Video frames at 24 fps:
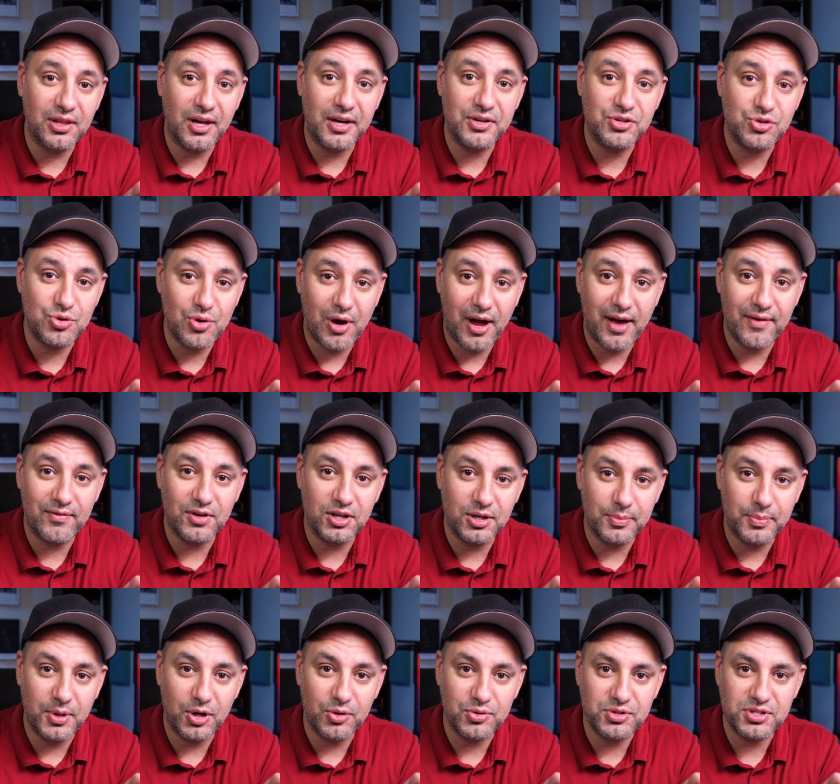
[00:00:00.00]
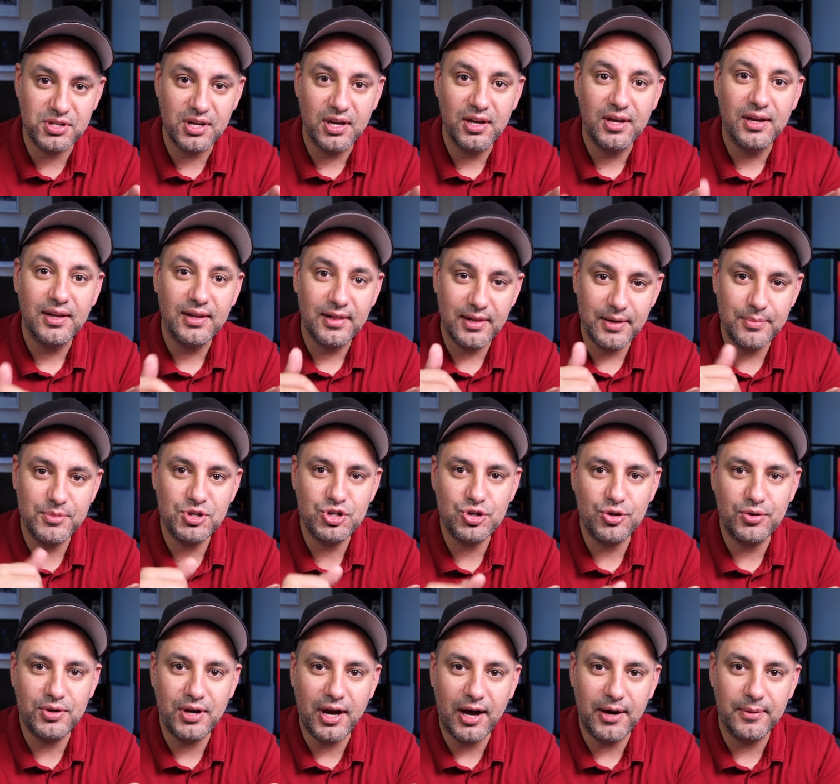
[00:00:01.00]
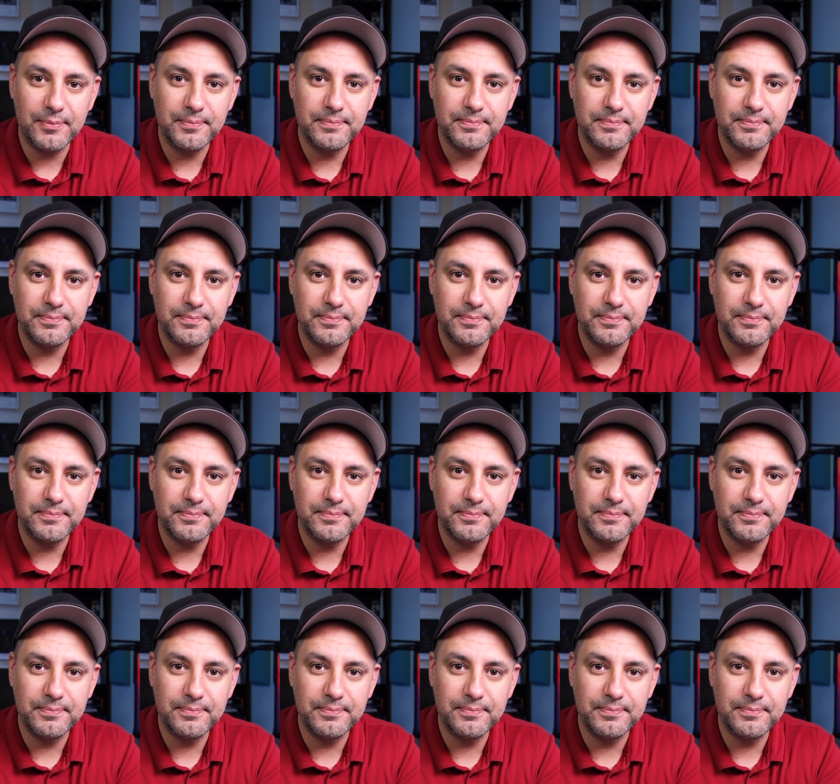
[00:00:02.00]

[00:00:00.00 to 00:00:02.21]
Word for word: likes you have on a post. Let me show you how.